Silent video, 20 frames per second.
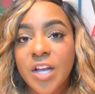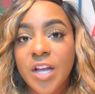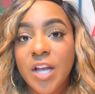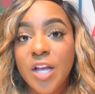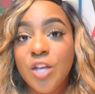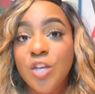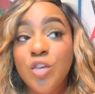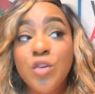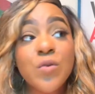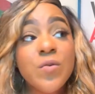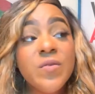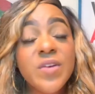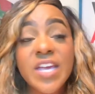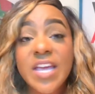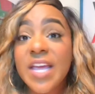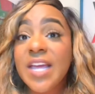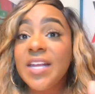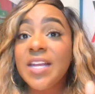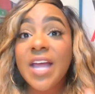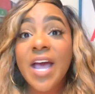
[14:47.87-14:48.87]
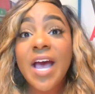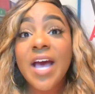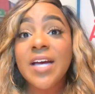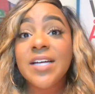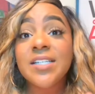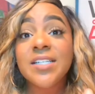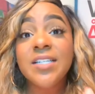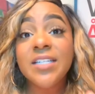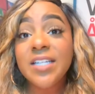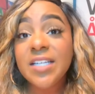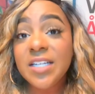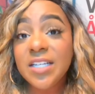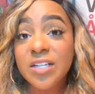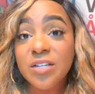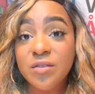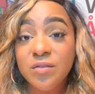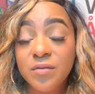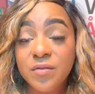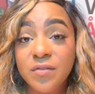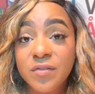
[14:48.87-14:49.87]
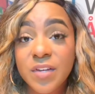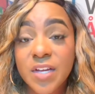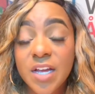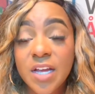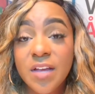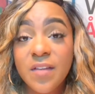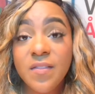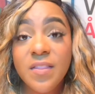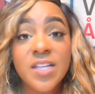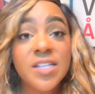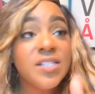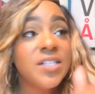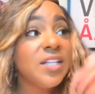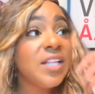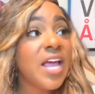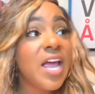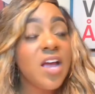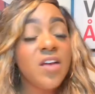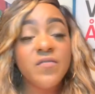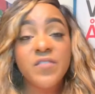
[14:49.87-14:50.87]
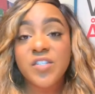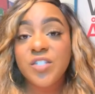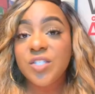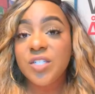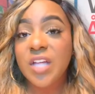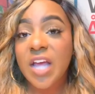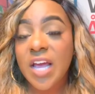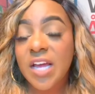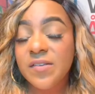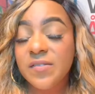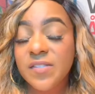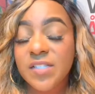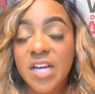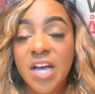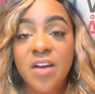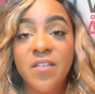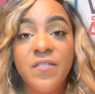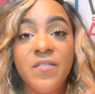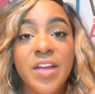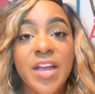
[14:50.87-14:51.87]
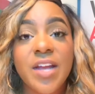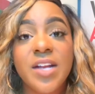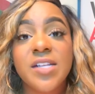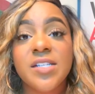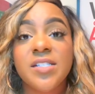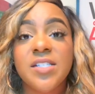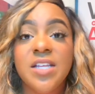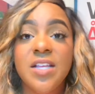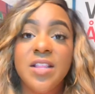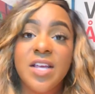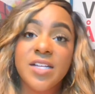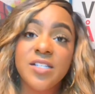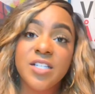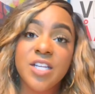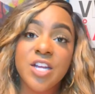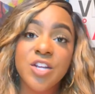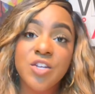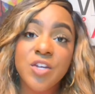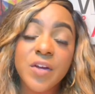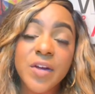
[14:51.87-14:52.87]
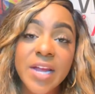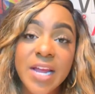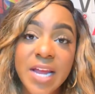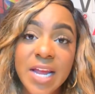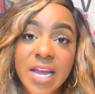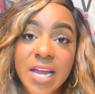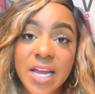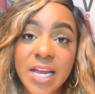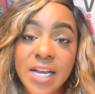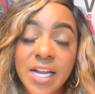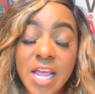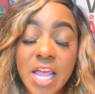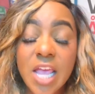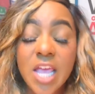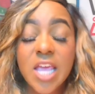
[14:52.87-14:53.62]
you cannot live this lavish lifestyle fantasy that's in your head.